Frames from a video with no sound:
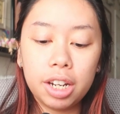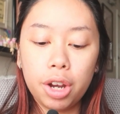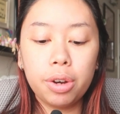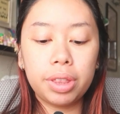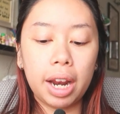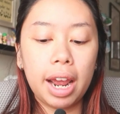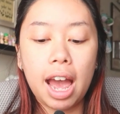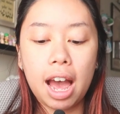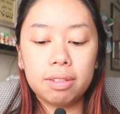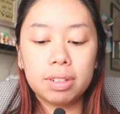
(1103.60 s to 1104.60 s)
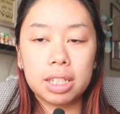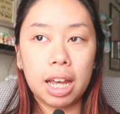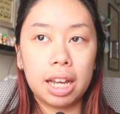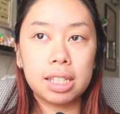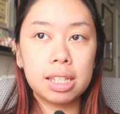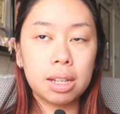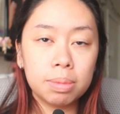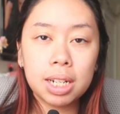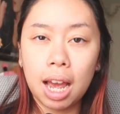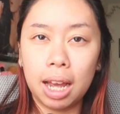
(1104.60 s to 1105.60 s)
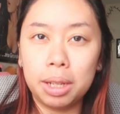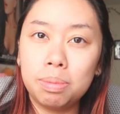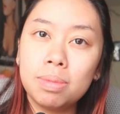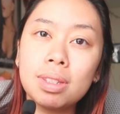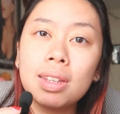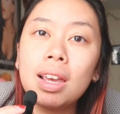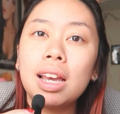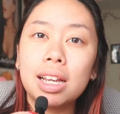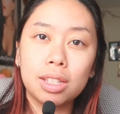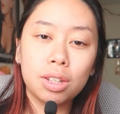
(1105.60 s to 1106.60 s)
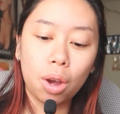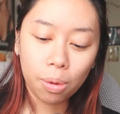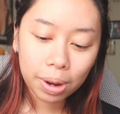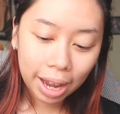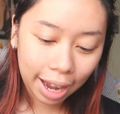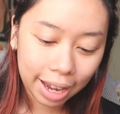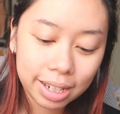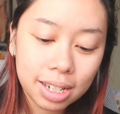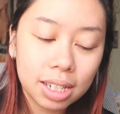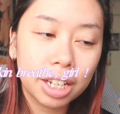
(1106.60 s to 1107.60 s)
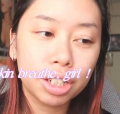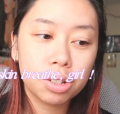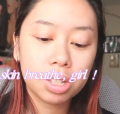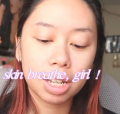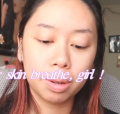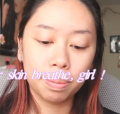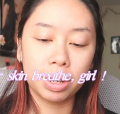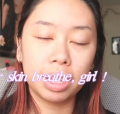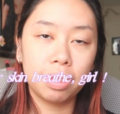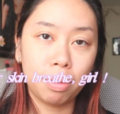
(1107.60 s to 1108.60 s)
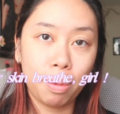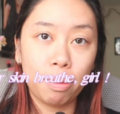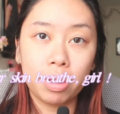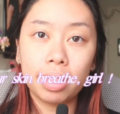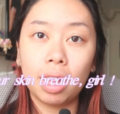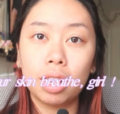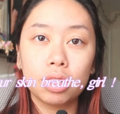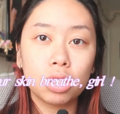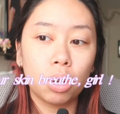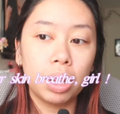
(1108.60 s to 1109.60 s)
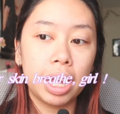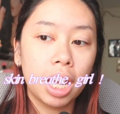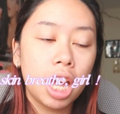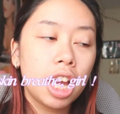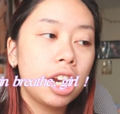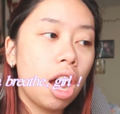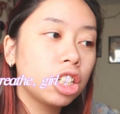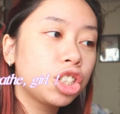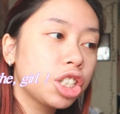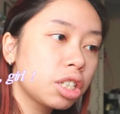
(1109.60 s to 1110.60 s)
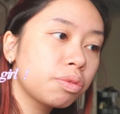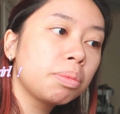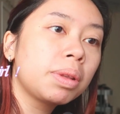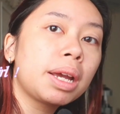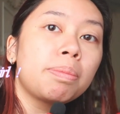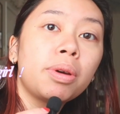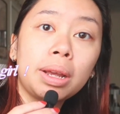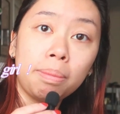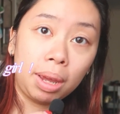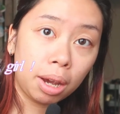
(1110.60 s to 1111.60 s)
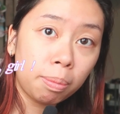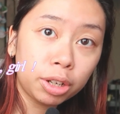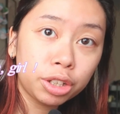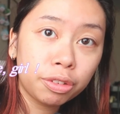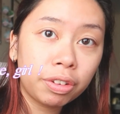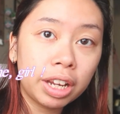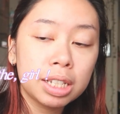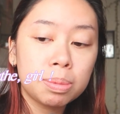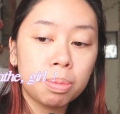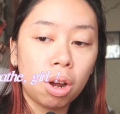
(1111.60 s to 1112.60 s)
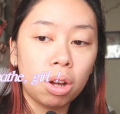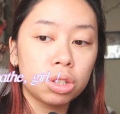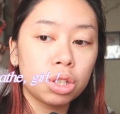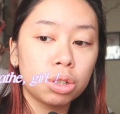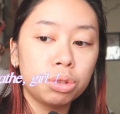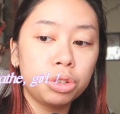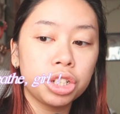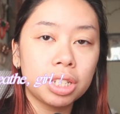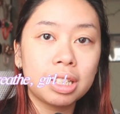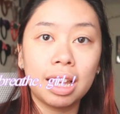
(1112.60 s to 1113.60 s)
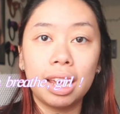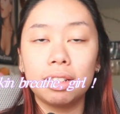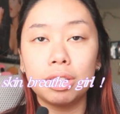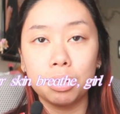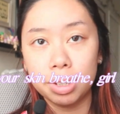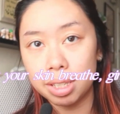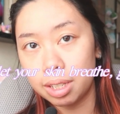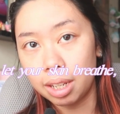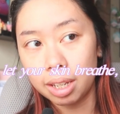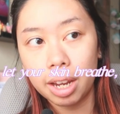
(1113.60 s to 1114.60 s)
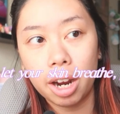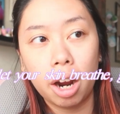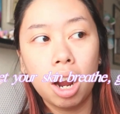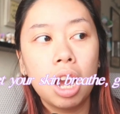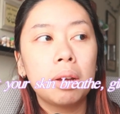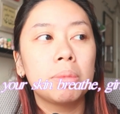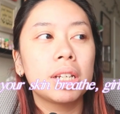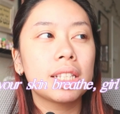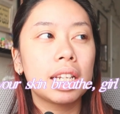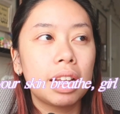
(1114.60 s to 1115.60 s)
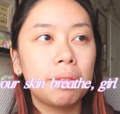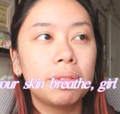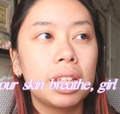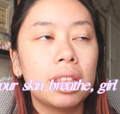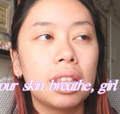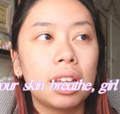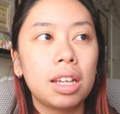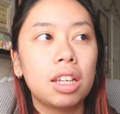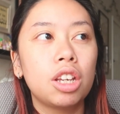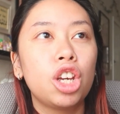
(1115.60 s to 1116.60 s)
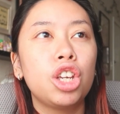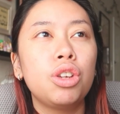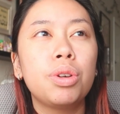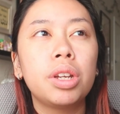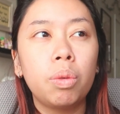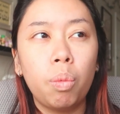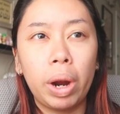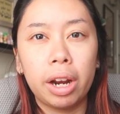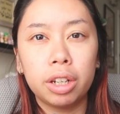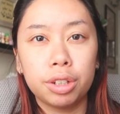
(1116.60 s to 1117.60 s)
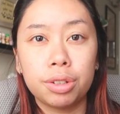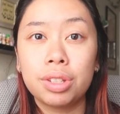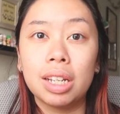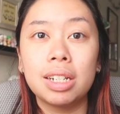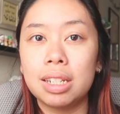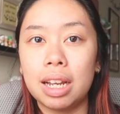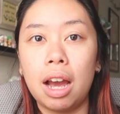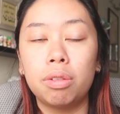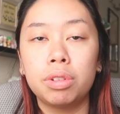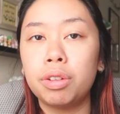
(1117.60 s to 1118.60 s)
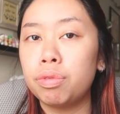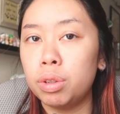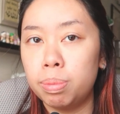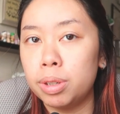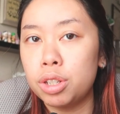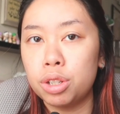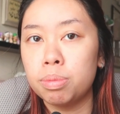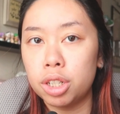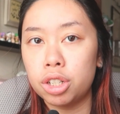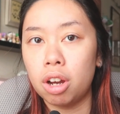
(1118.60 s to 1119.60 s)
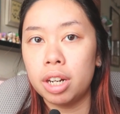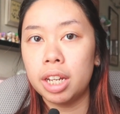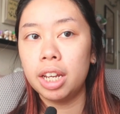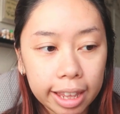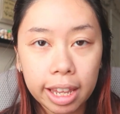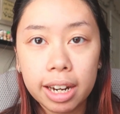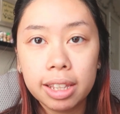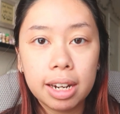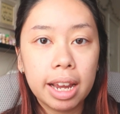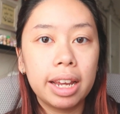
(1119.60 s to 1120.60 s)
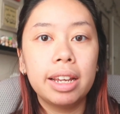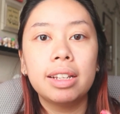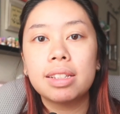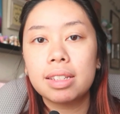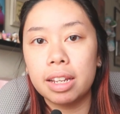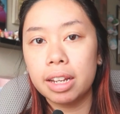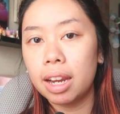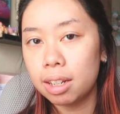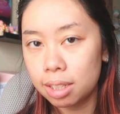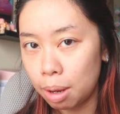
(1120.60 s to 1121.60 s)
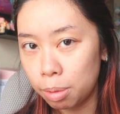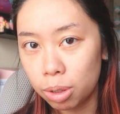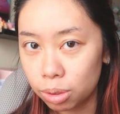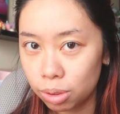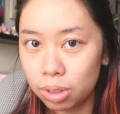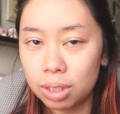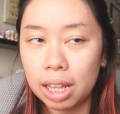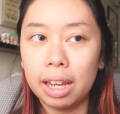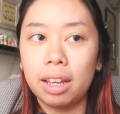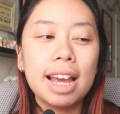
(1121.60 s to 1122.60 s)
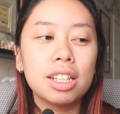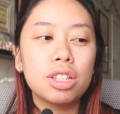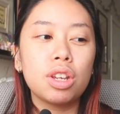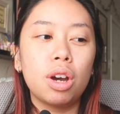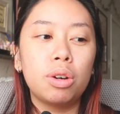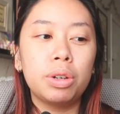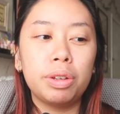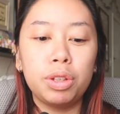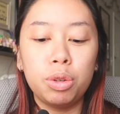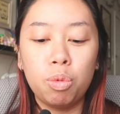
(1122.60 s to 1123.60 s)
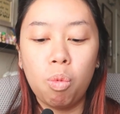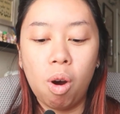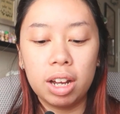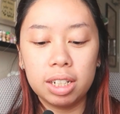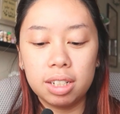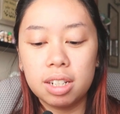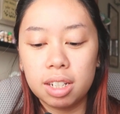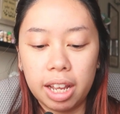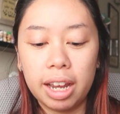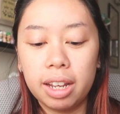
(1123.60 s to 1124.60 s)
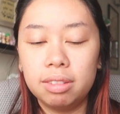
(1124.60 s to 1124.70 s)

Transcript: note that I have is that sometimes it's okay to let your skin breathe from everything. So like not just from like putting makeup on your face, but also just like doing skincare, because I definitely think you can wear your skin down if you put too much on it. At the end of the day, skincare is chemicals. Like, and so if you want to let